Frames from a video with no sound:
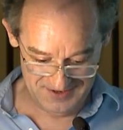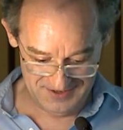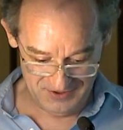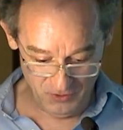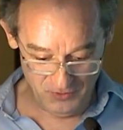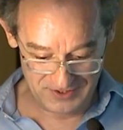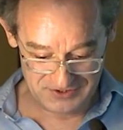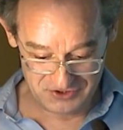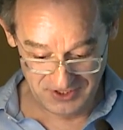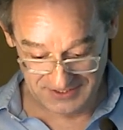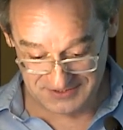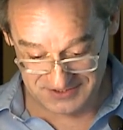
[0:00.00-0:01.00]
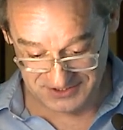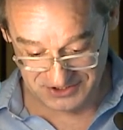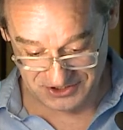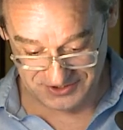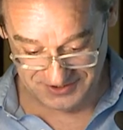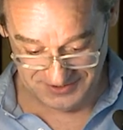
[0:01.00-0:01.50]
always
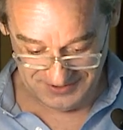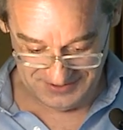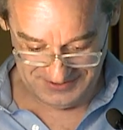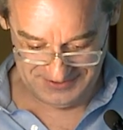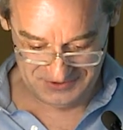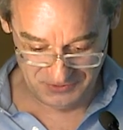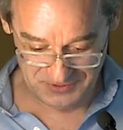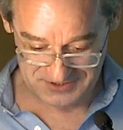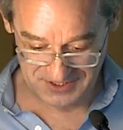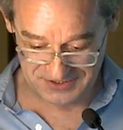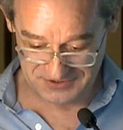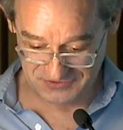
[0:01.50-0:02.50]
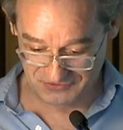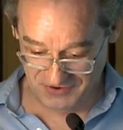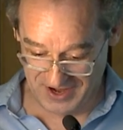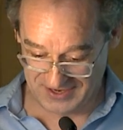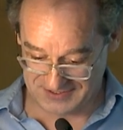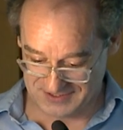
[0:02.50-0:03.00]
transition, it's always under
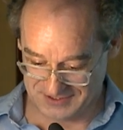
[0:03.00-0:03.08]
threat,